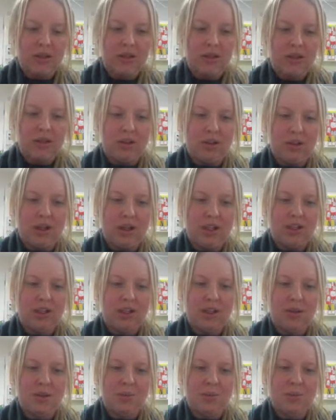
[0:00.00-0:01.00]
Okay, so
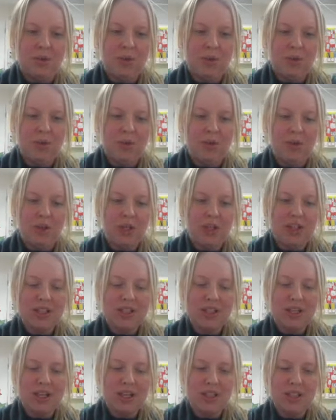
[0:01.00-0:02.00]
the moon is
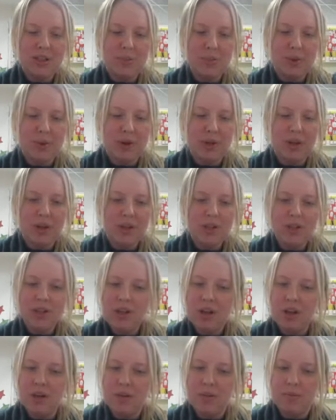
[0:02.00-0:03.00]
lit by the
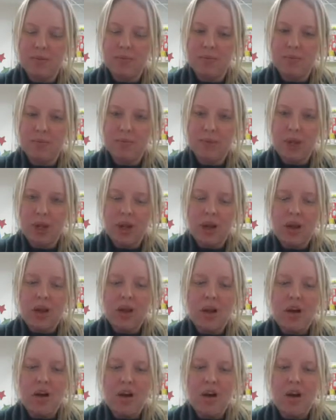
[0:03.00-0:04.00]
sun.
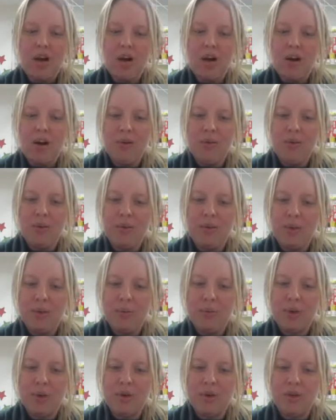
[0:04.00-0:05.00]
Half of the
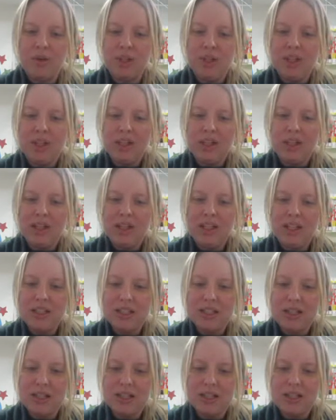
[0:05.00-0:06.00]
moon is
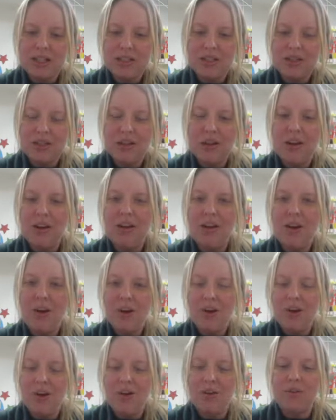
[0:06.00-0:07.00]
lit and
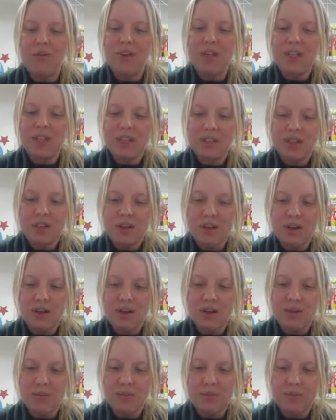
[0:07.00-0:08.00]
half is dark.
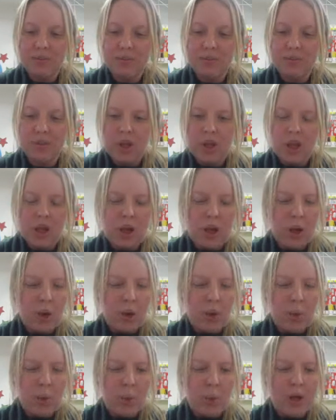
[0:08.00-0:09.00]

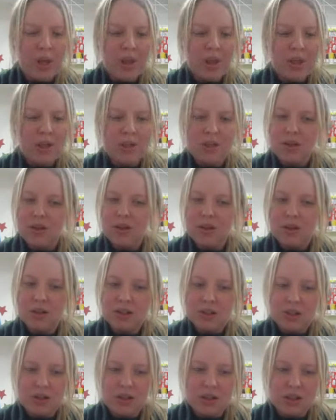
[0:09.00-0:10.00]
When the dark
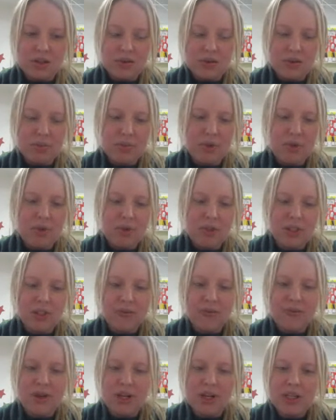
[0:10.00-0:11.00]
side of the moon is
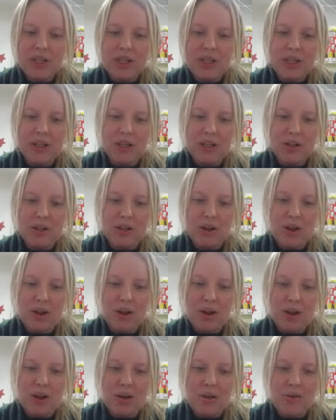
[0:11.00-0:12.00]
facing
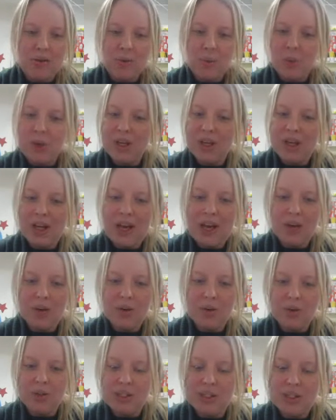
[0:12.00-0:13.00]
Earth, we
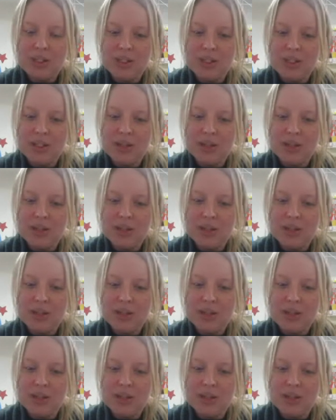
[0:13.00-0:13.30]
cannot see it.